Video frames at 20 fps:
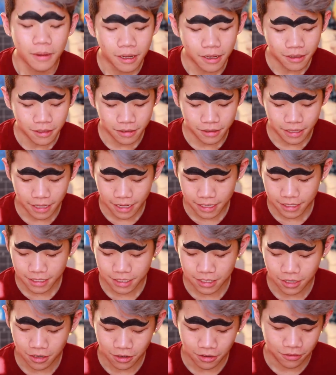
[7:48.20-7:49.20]
Well, that
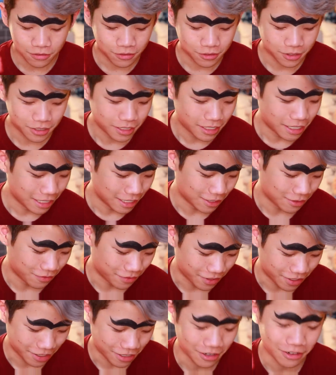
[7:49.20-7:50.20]
is all for today's
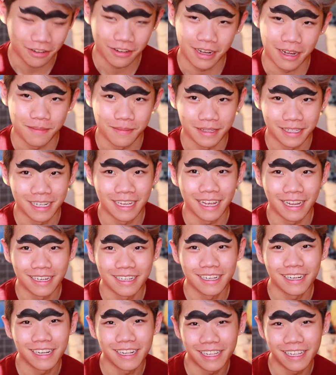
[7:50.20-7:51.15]
video. I'm gonna end it